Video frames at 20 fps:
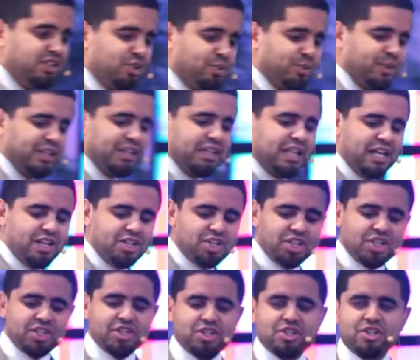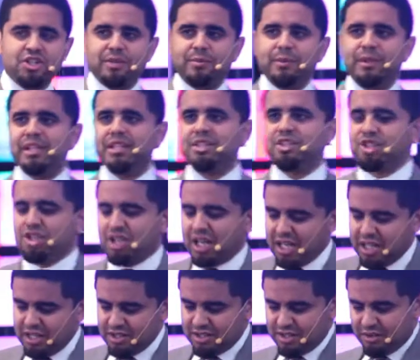The relationship
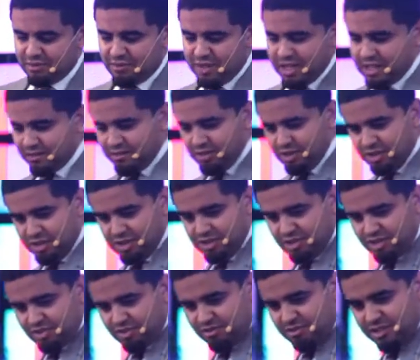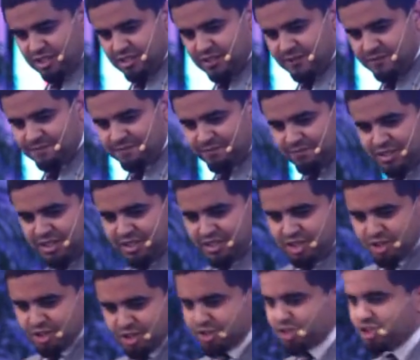changed. In fact, if you look in the screen,
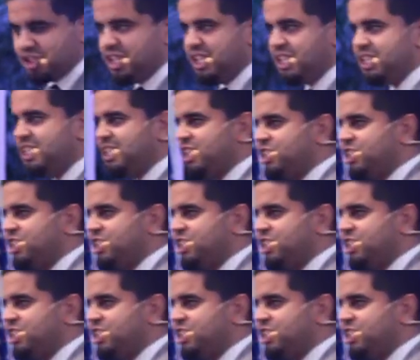you'll see